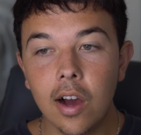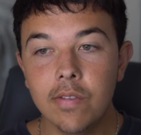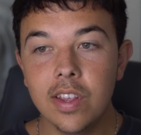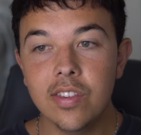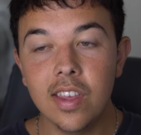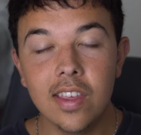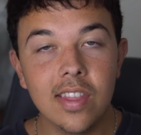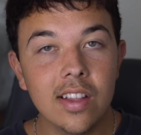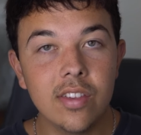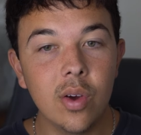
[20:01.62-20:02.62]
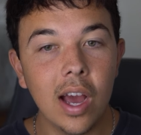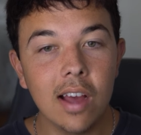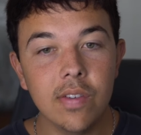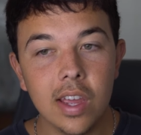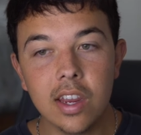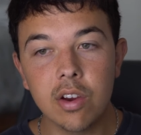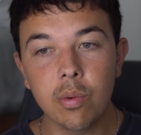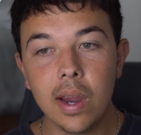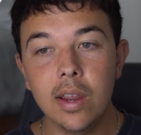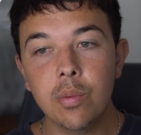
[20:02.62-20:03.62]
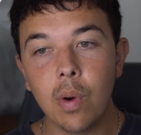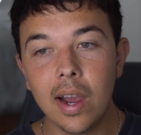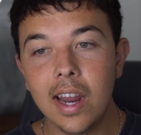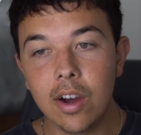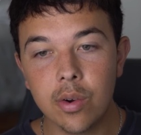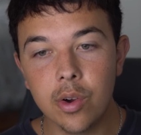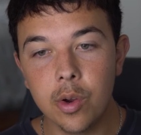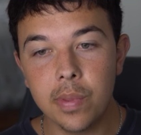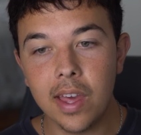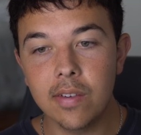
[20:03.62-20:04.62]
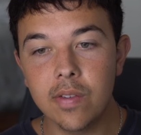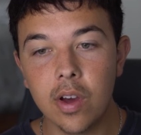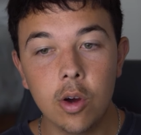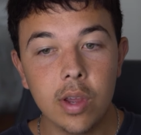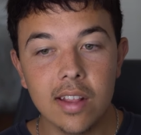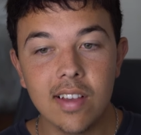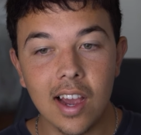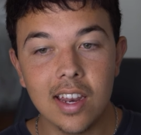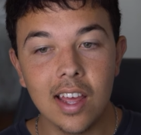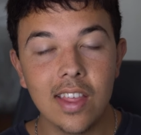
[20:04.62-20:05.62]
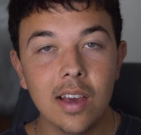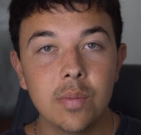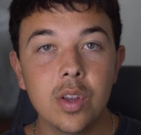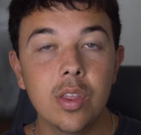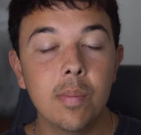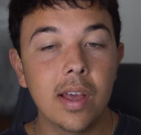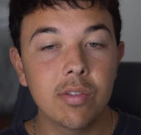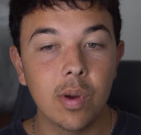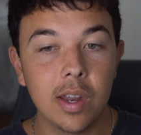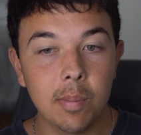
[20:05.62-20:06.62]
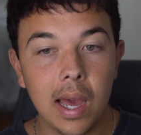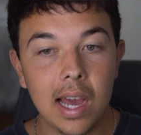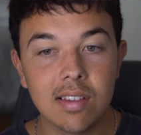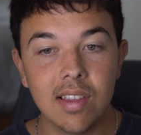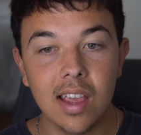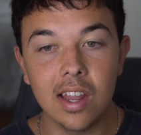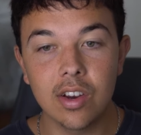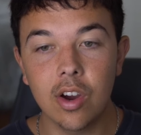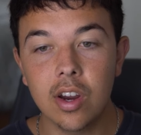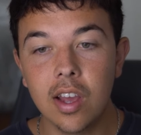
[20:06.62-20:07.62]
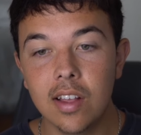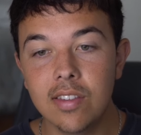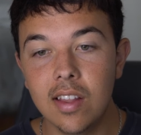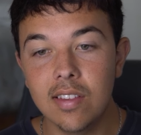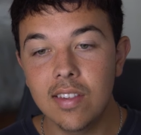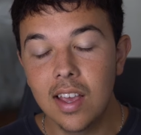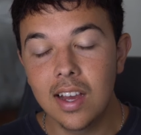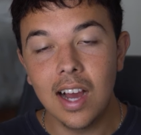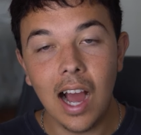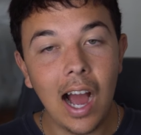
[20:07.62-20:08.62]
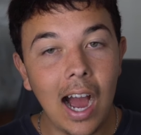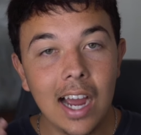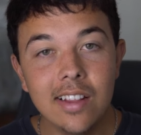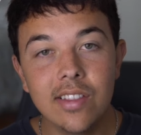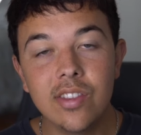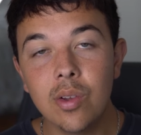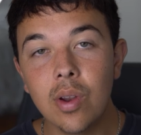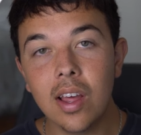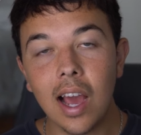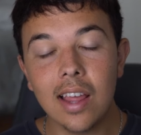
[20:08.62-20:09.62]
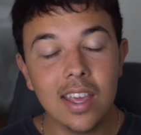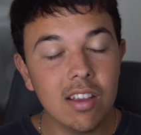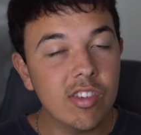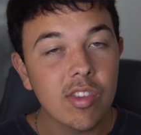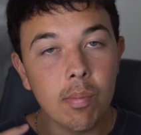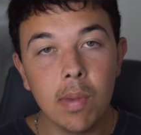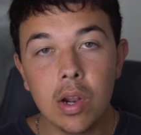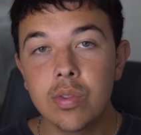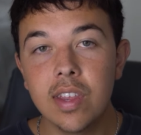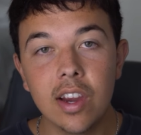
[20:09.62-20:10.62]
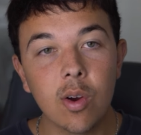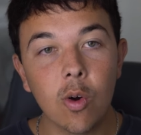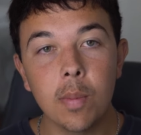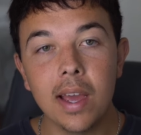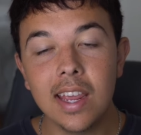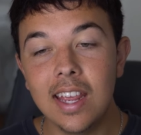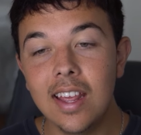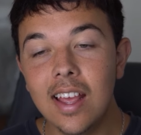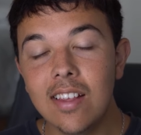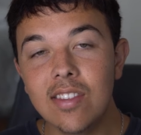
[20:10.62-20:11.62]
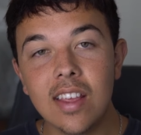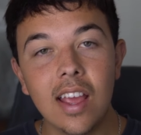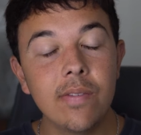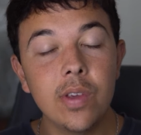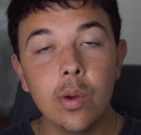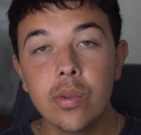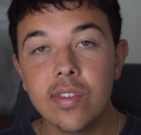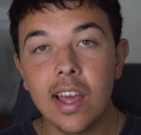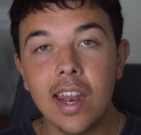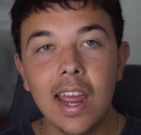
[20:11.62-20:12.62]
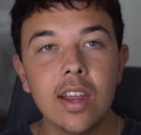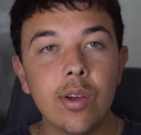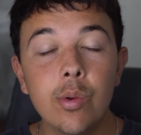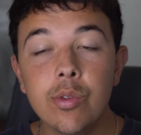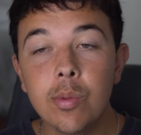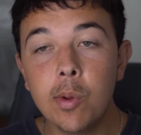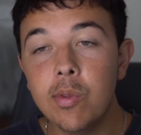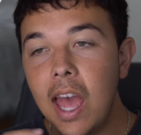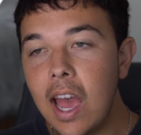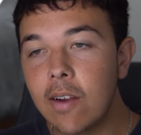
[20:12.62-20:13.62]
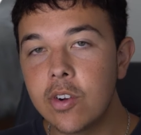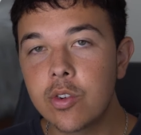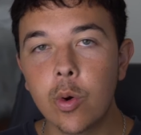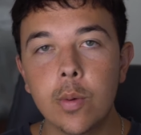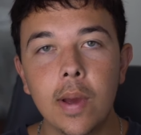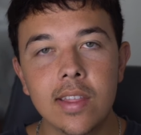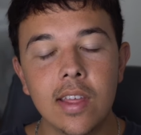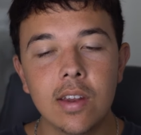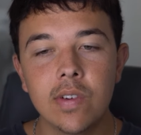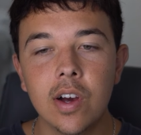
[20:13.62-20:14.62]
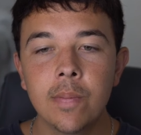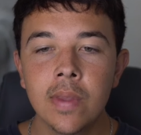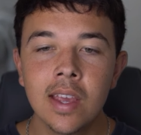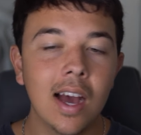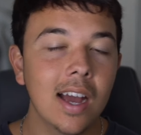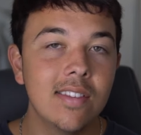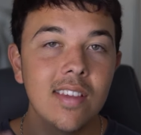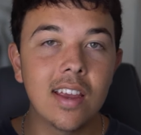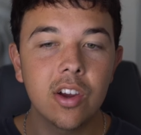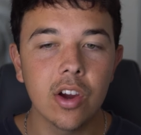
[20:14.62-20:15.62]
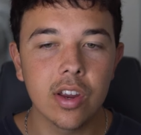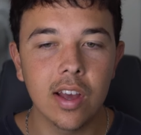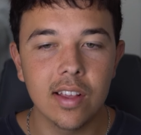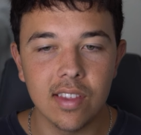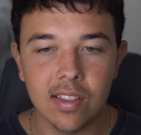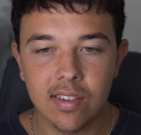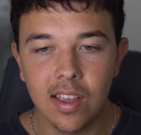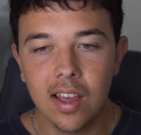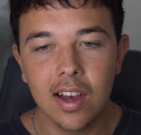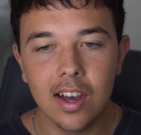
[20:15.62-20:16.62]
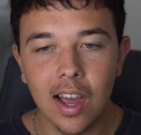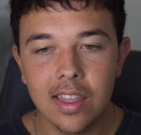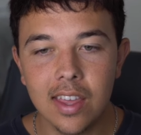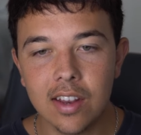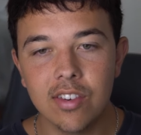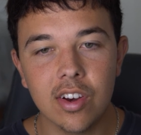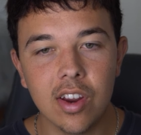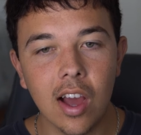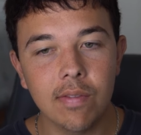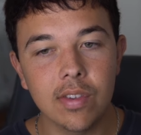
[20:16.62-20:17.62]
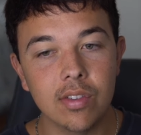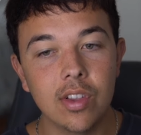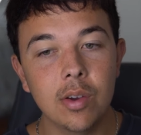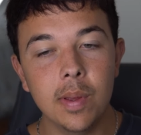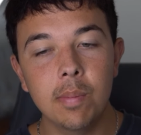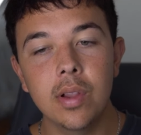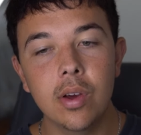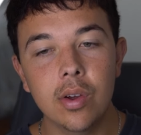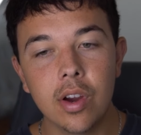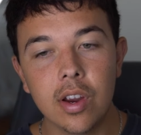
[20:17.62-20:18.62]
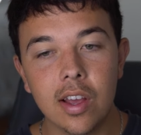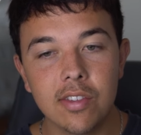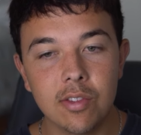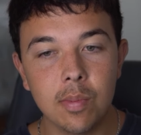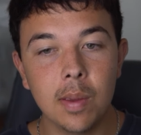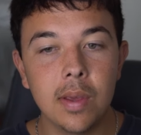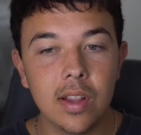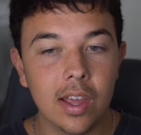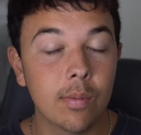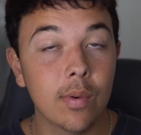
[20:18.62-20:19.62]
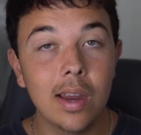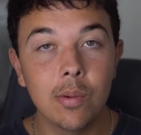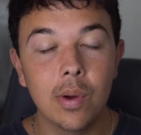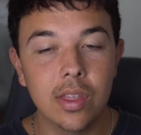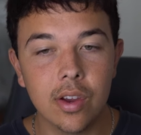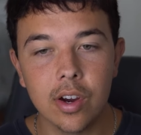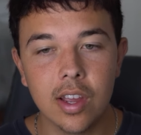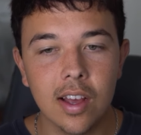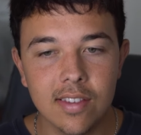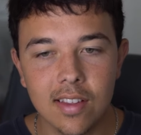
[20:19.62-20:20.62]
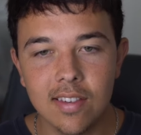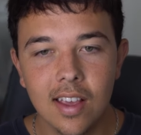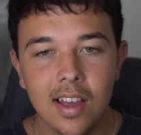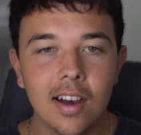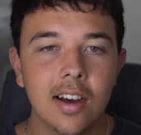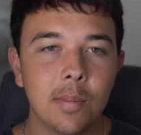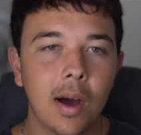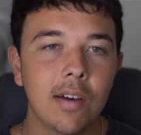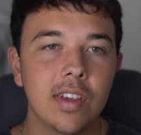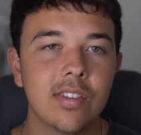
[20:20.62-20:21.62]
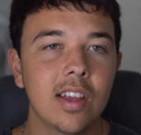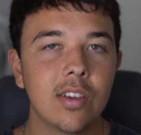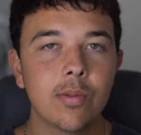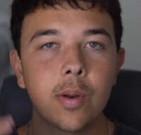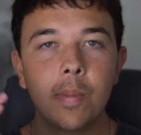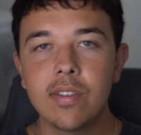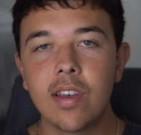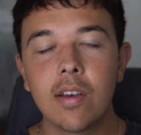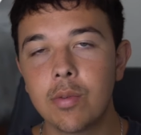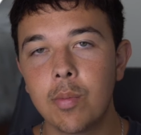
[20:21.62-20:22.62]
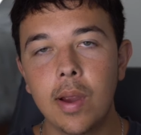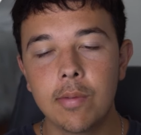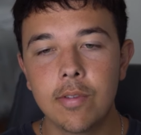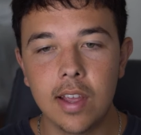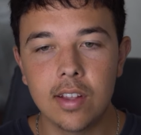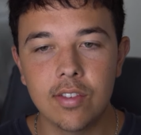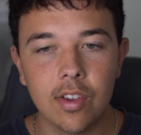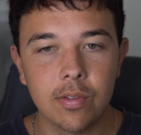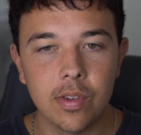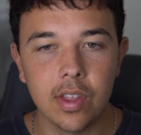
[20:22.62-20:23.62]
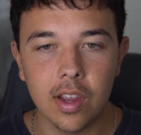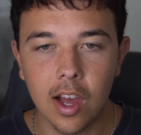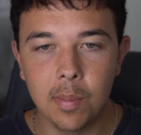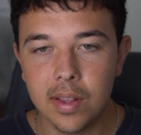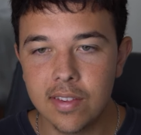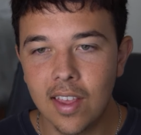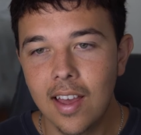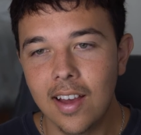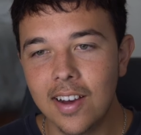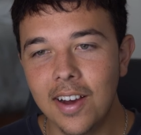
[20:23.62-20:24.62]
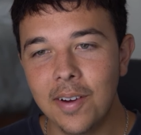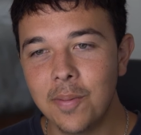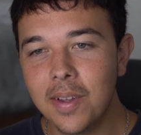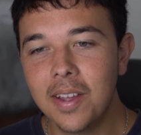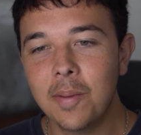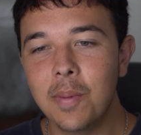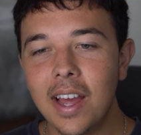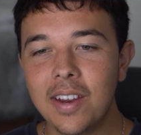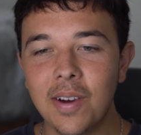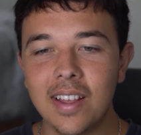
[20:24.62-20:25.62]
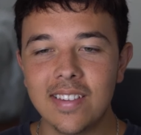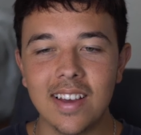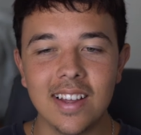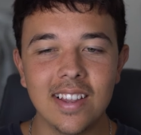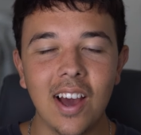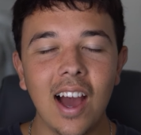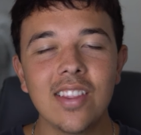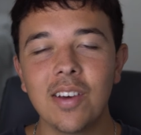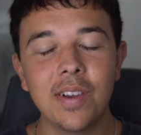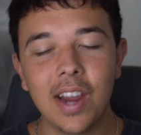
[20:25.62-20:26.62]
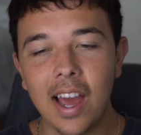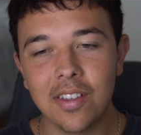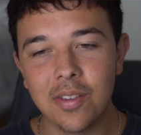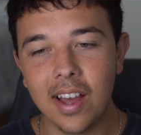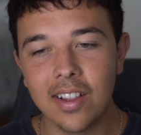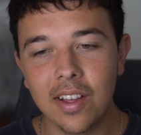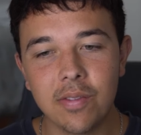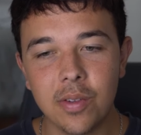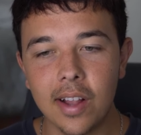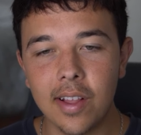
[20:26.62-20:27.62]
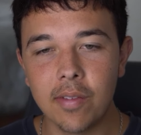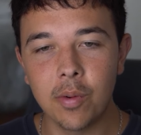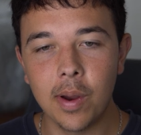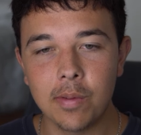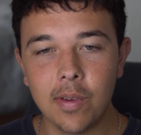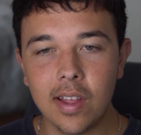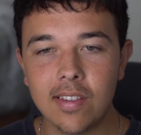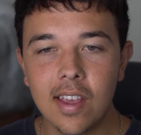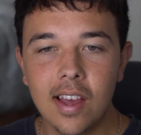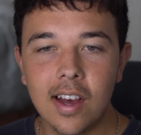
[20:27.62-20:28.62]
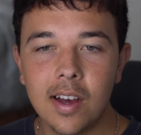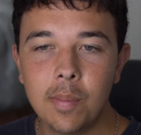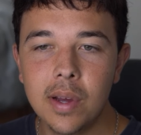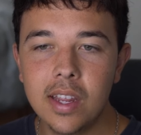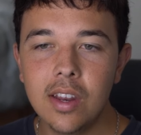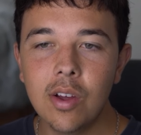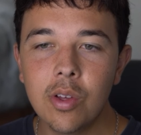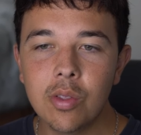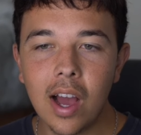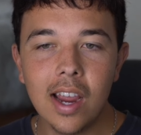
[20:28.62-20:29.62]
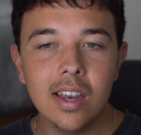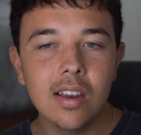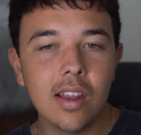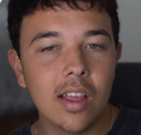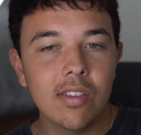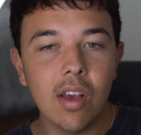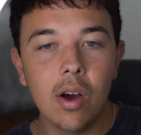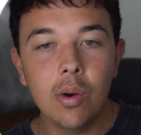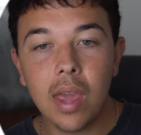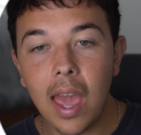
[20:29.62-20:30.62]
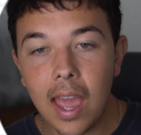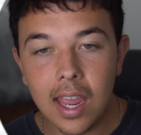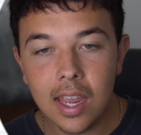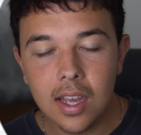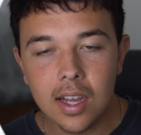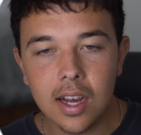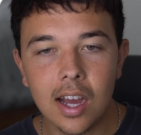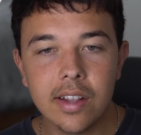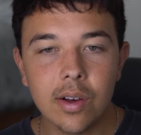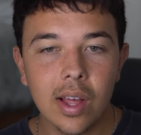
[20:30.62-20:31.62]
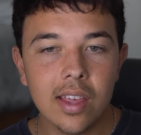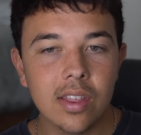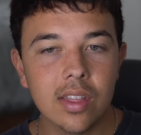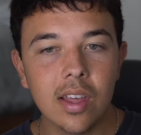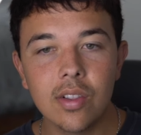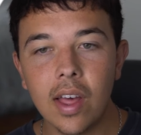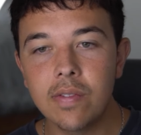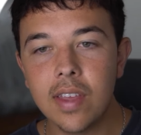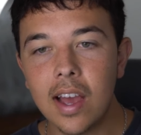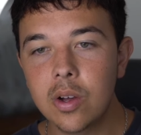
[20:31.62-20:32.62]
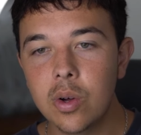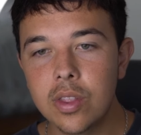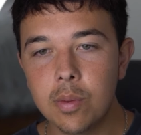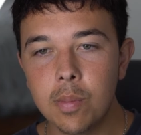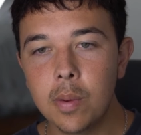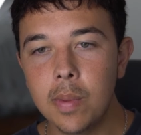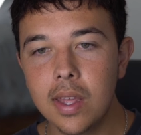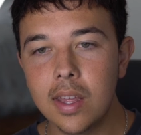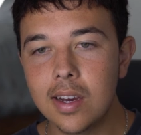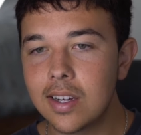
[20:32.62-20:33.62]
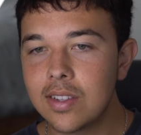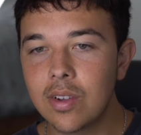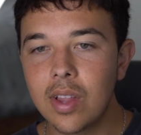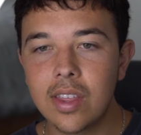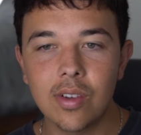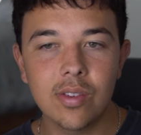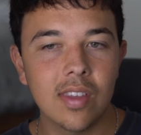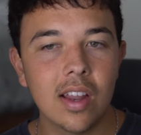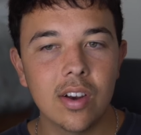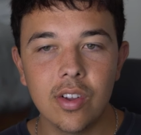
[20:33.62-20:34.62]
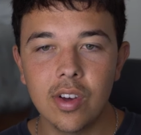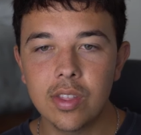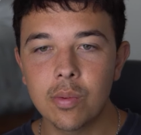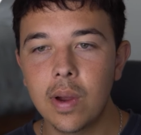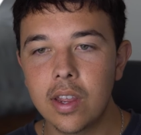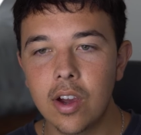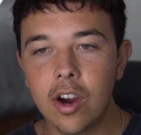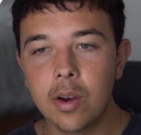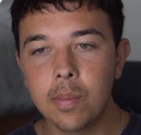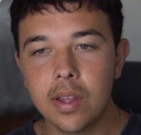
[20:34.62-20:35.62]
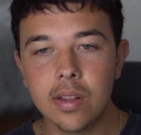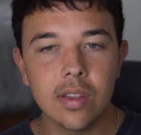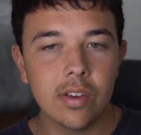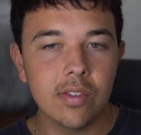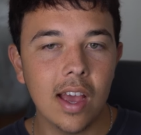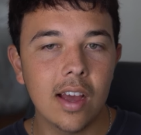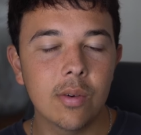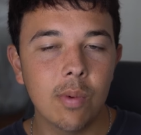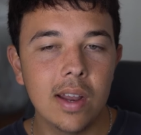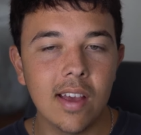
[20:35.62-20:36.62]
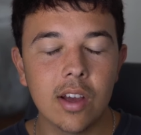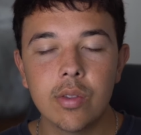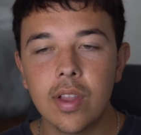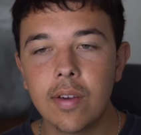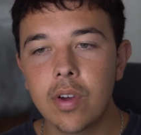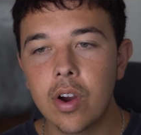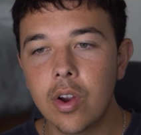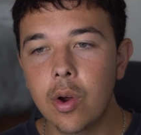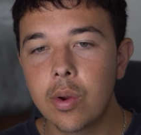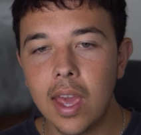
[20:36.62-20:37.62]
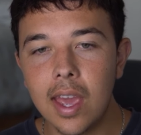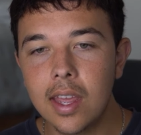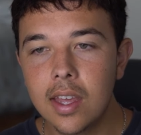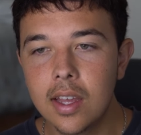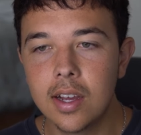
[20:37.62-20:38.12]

Obviously, they do have a great wideout group. They have okay tight end. They have one of the best running backs, and Kirk Cousins, I think he's just a middle tier quarterback. He is, if you said, hey, who's the most average quarterback in the NFL? I'd say Kirk Cousins. I think Jared Goff is a little bit below Kirk Cousins, maybe like right with Kirk Cousins. Obviously, I just want to piss off some Rams fans just for the comments. But anyways, no, I love you guys. I love the Rams fans. But their line is okay. I don't like their left tackle at the moment. Don't like their center. Don't like their right guard. But their right tackle and left guard are okay.